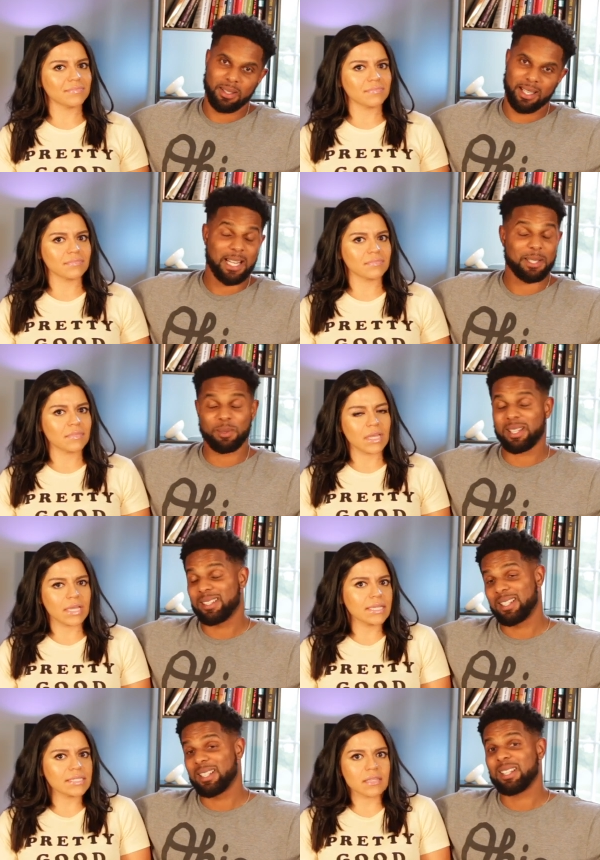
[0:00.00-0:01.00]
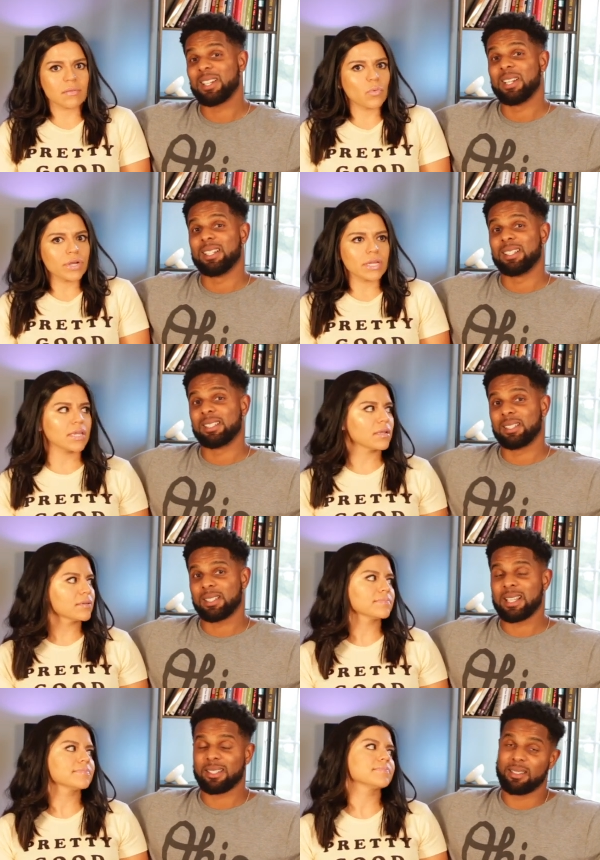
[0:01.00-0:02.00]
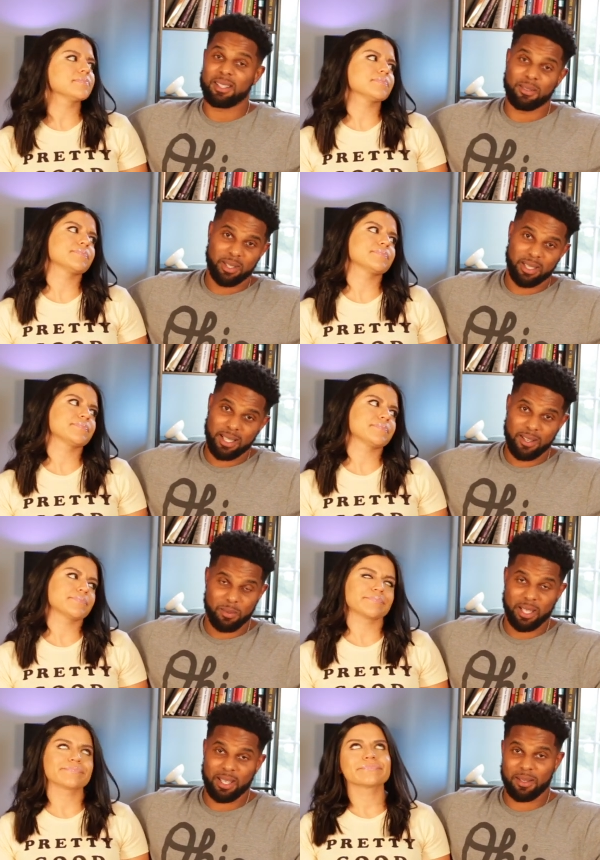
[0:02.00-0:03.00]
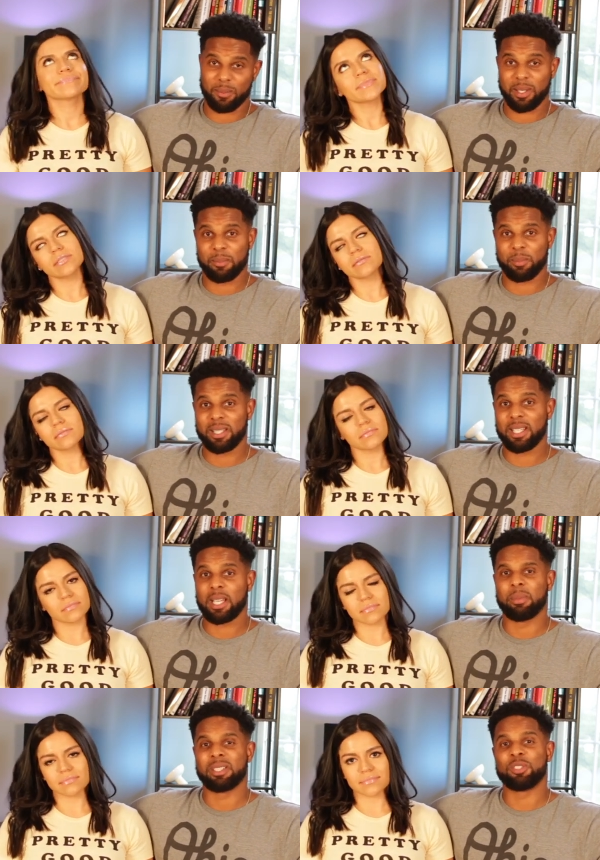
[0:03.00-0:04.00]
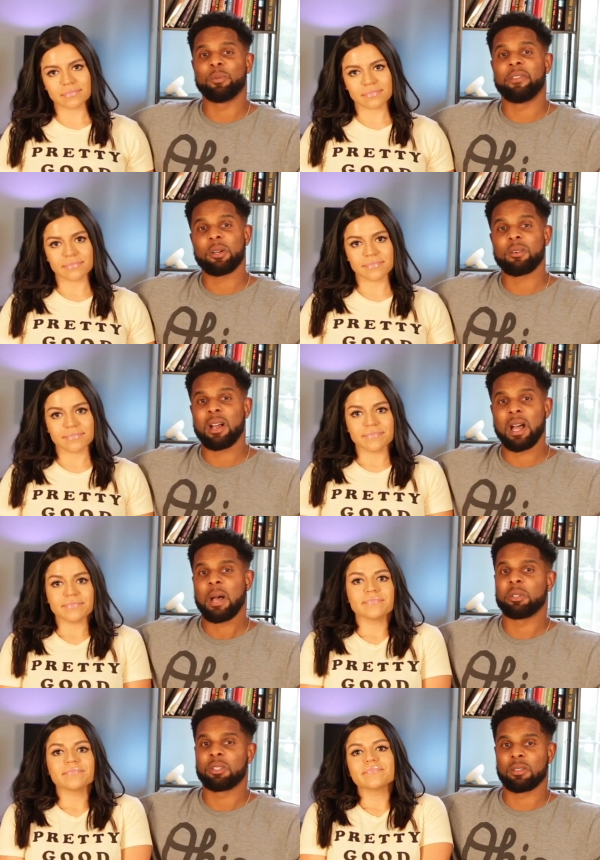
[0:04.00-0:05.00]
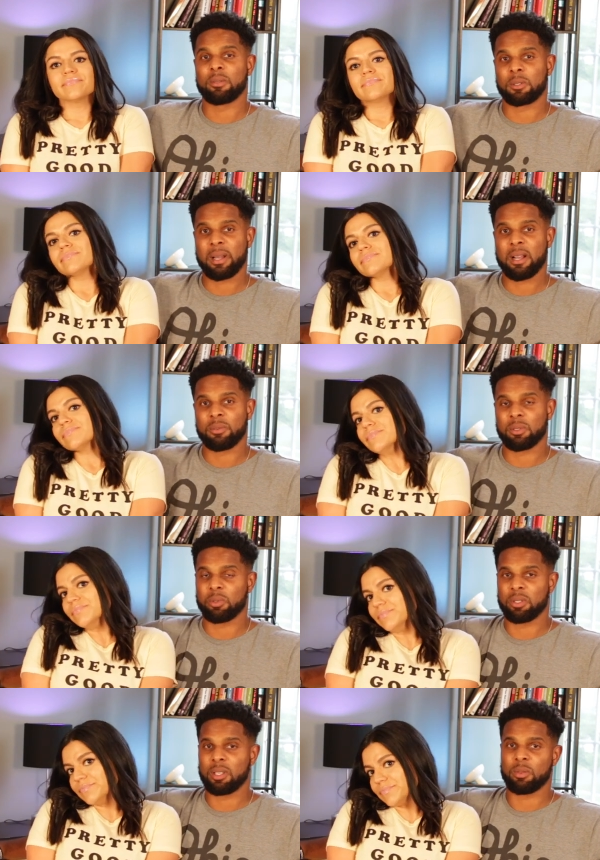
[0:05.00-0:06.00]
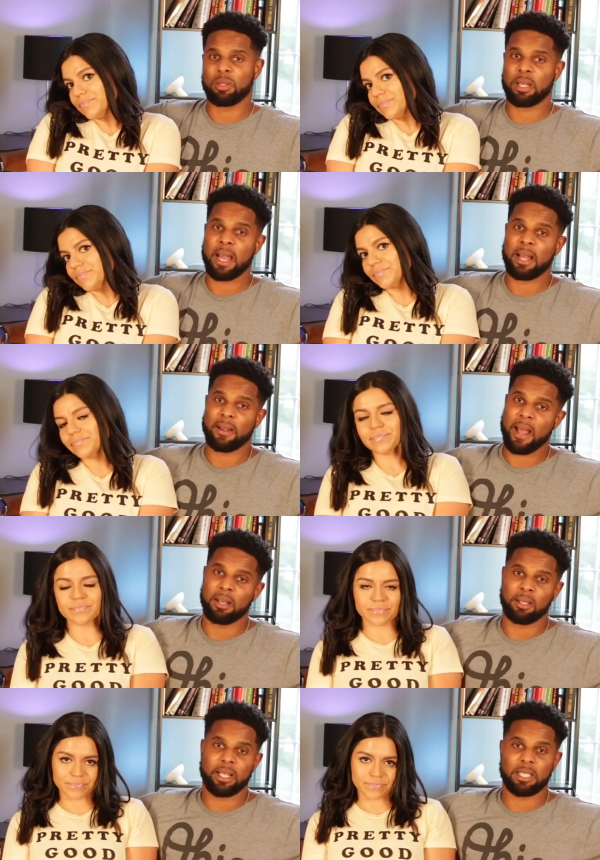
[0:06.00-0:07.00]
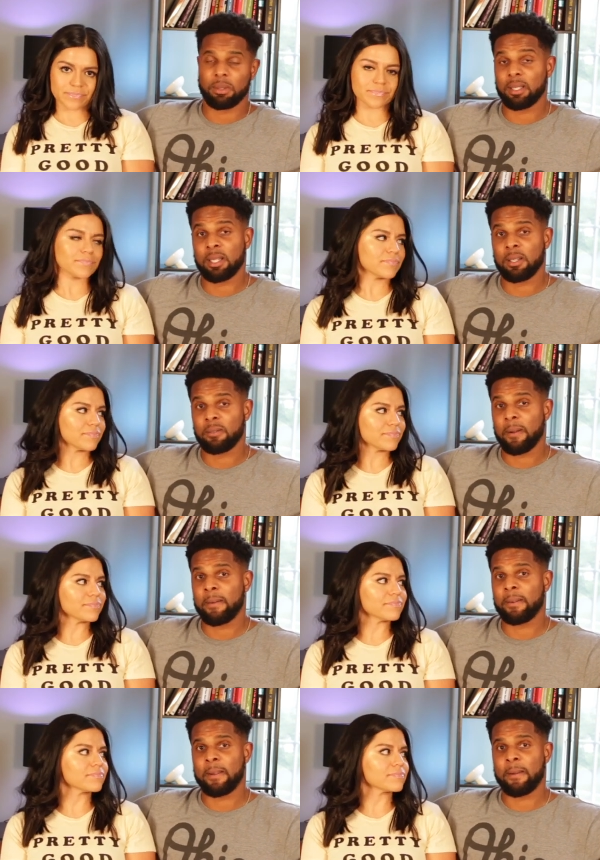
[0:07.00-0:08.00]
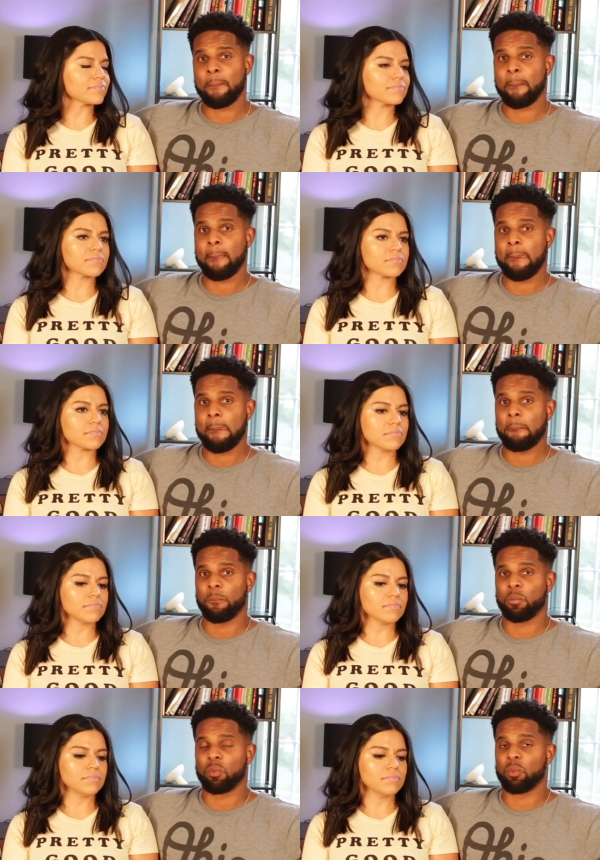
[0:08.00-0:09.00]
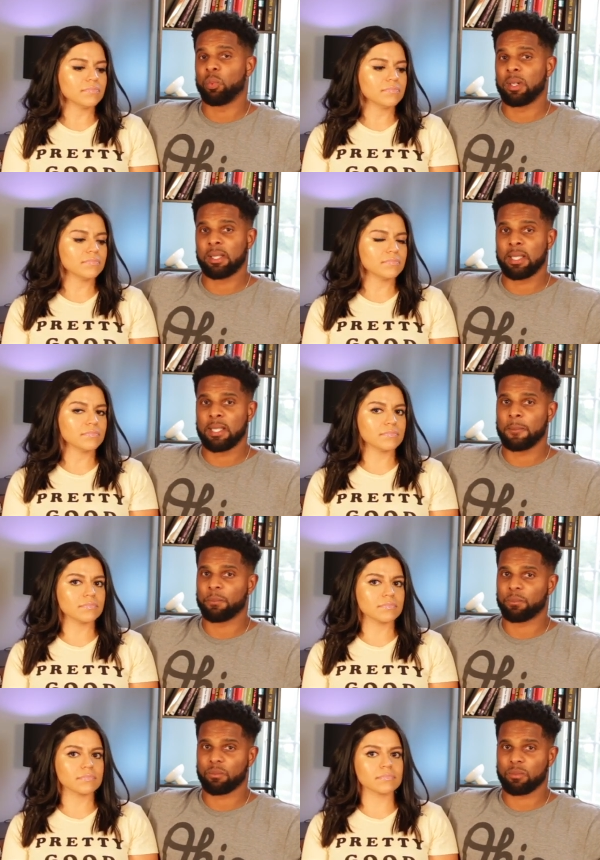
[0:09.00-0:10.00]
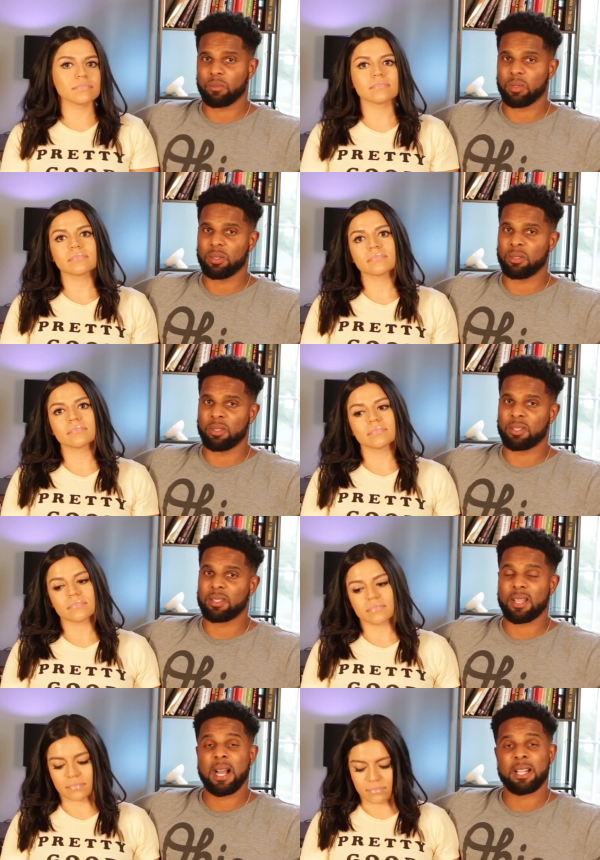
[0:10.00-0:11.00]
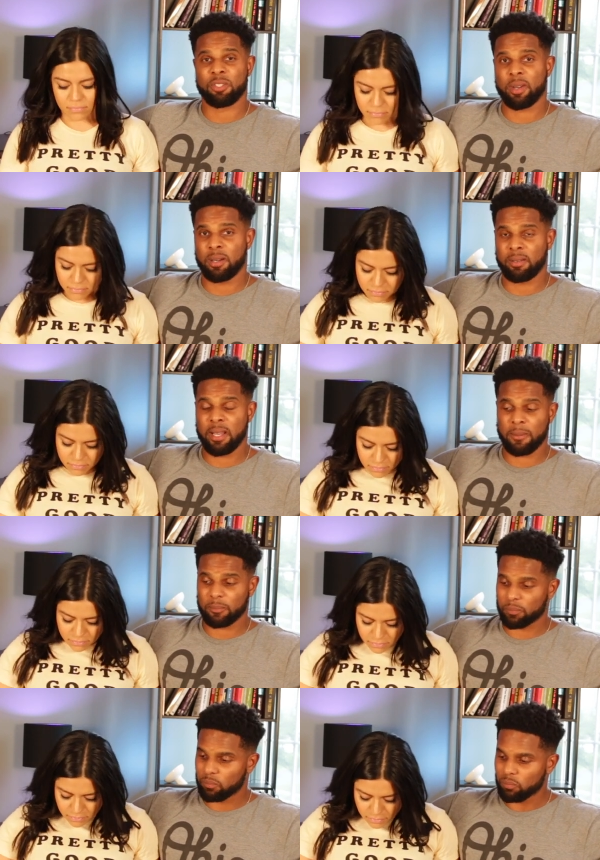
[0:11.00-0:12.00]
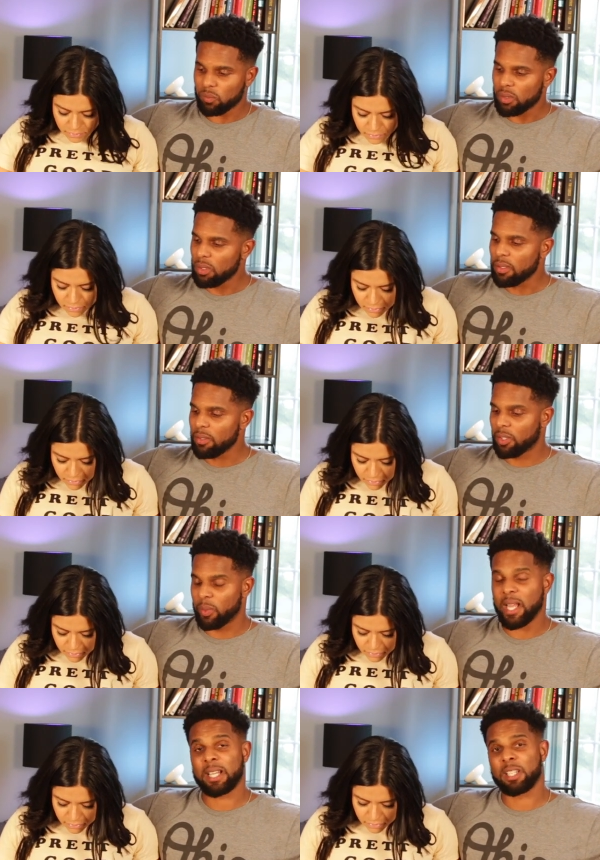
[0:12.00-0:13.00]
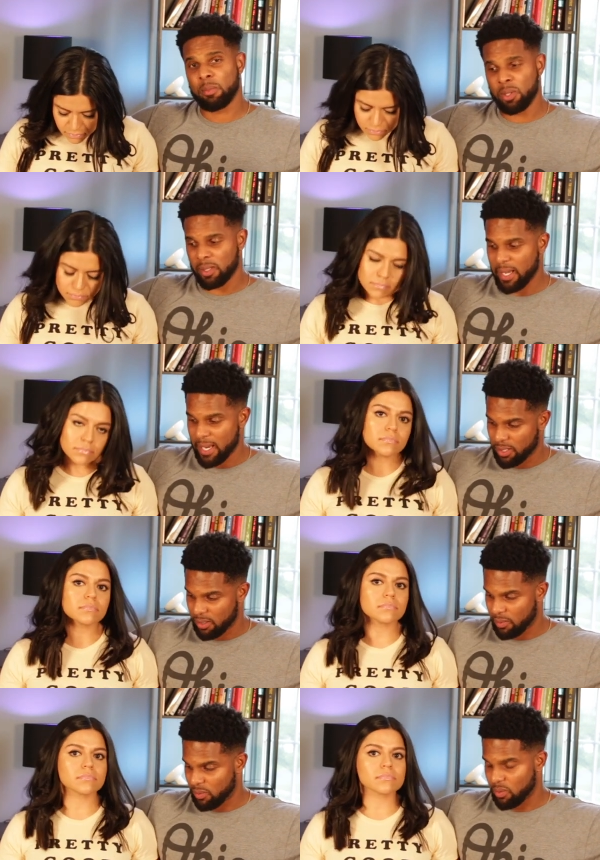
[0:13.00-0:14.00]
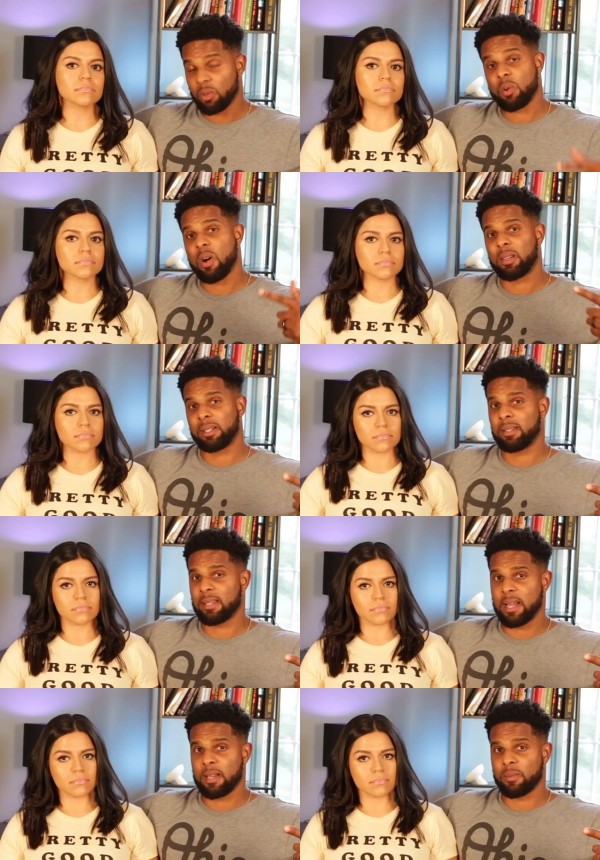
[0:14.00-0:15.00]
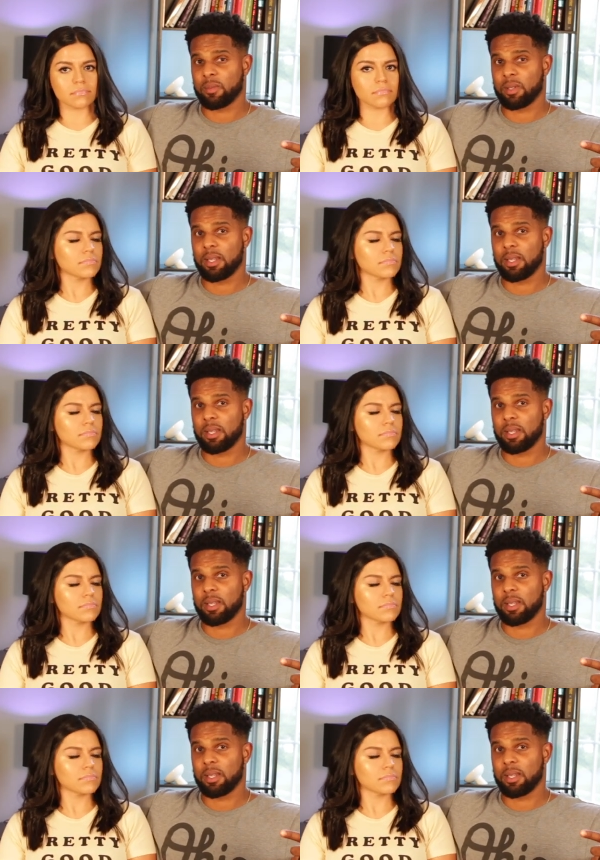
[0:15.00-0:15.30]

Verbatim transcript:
Speaker 1: yeah, that's, that's a another, kiss in the morning. That's another video, man. But yeah, but you figure out how with your spouse or with your other one how they like to be loved, and then really just concentrate on that. So we got communication, quality time,